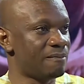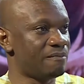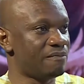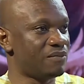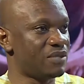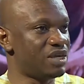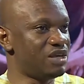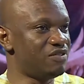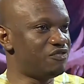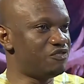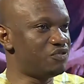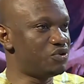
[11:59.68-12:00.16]

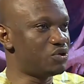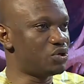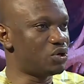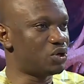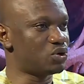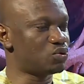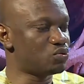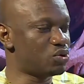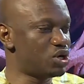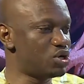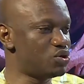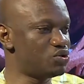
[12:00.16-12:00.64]
If
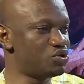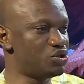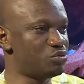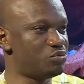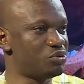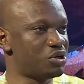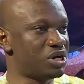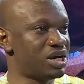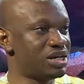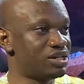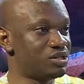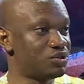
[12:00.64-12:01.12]
not, when you dip
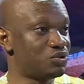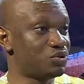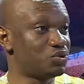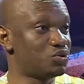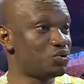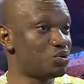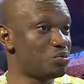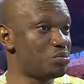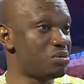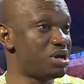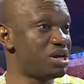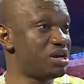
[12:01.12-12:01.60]
your hand into
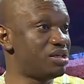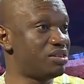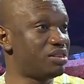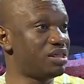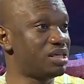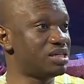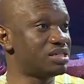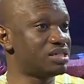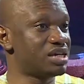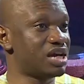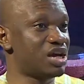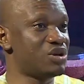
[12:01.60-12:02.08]
so many
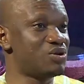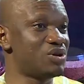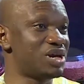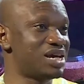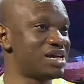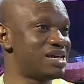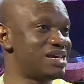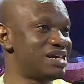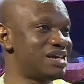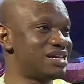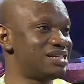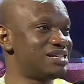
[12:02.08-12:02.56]
things and you are
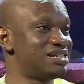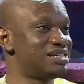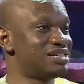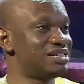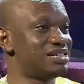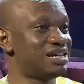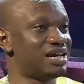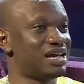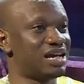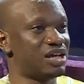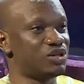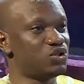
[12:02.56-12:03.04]
getting
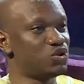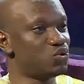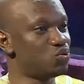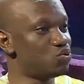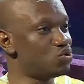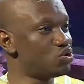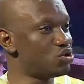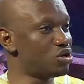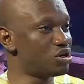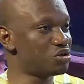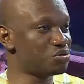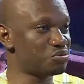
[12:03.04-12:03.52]
tired, you will
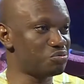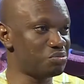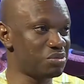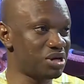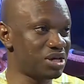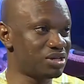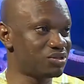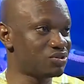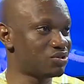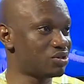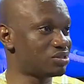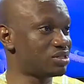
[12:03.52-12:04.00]
not
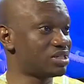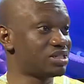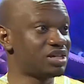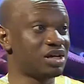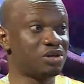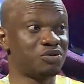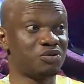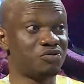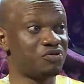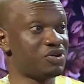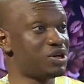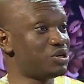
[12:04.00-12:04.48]
make success
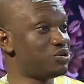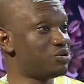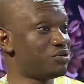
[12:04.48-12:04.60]
out of any